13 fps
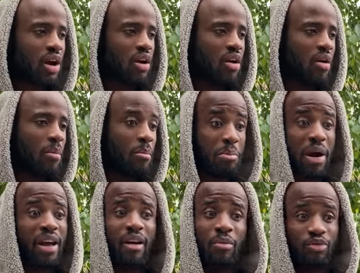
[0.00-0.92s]
uh,
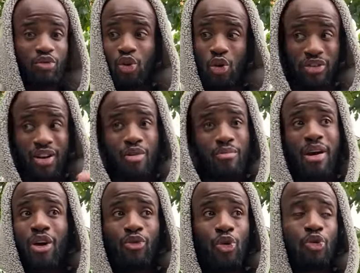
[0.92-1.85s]
my, I'm going down
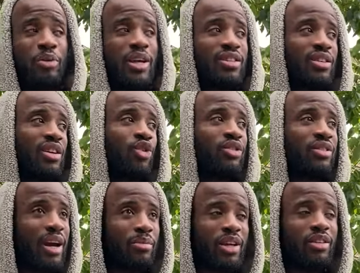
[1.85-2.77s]
my road basically, or
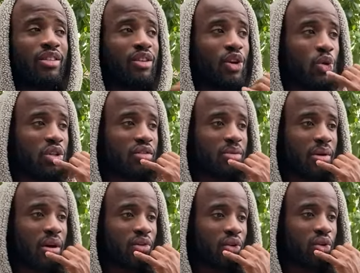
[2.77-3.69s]
damn near close enough to
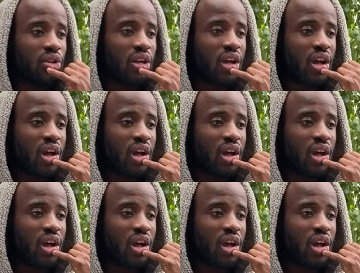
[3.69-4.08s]
my road.